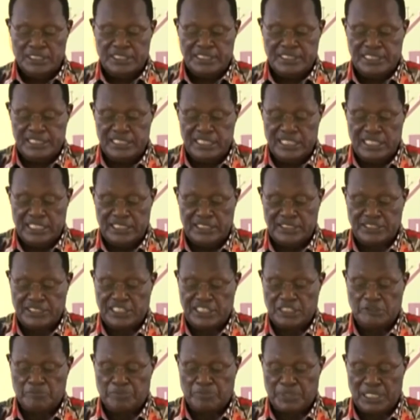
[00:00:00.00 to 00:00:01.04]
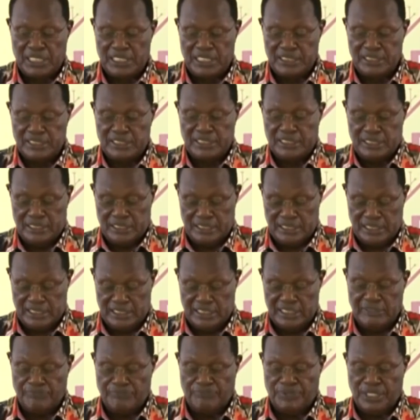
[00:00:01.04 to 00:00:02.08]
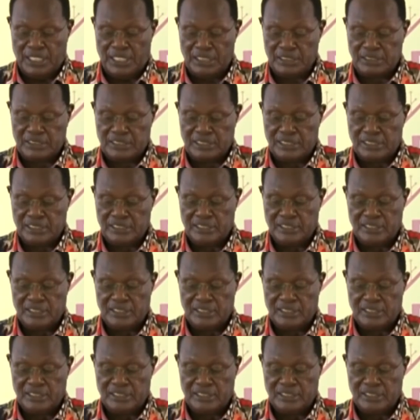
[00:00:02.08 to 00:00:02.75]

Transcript: Engineers take pride in the fact